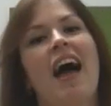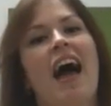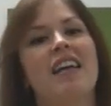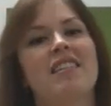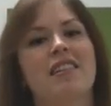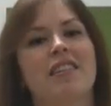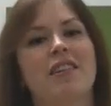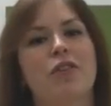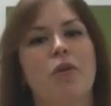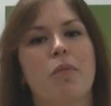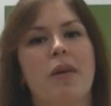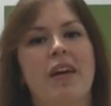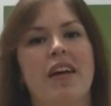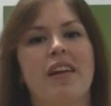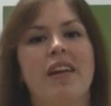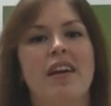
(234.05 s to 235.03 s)
Has a little
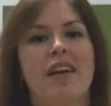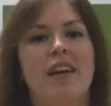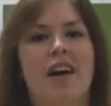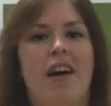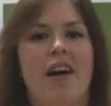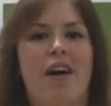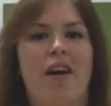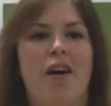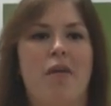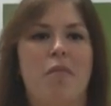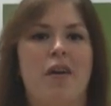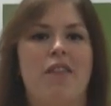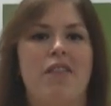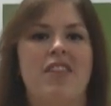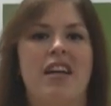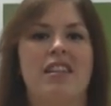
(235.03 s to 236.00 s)
bit
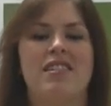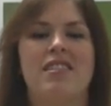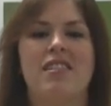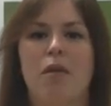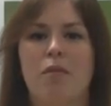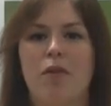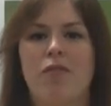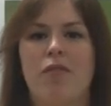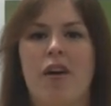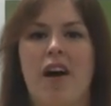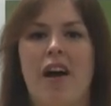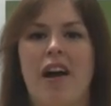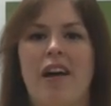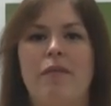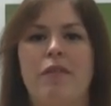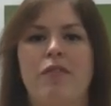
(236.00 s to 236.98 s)
Um, of that summer
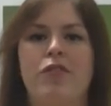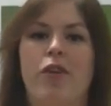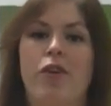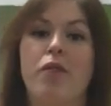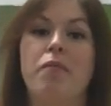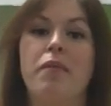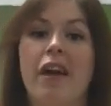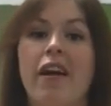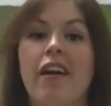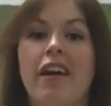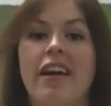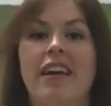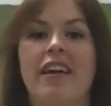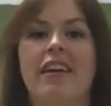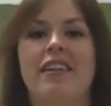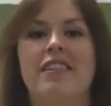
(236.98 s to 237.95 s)
vibe. If you're an
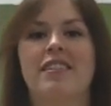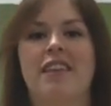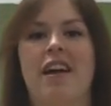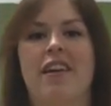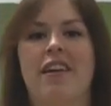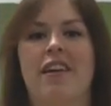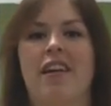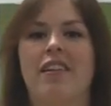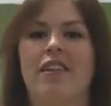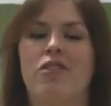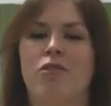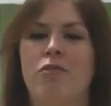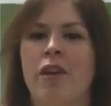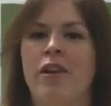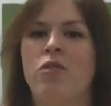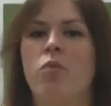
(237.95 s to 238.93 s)
American, it's kind of got like
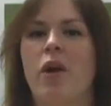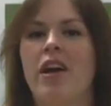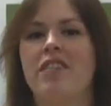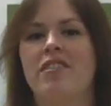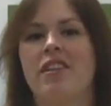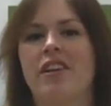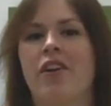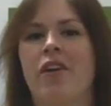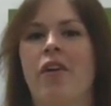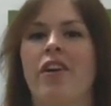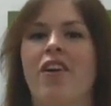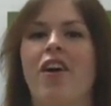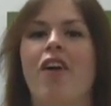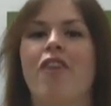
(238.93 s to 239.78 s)
the red and white thing going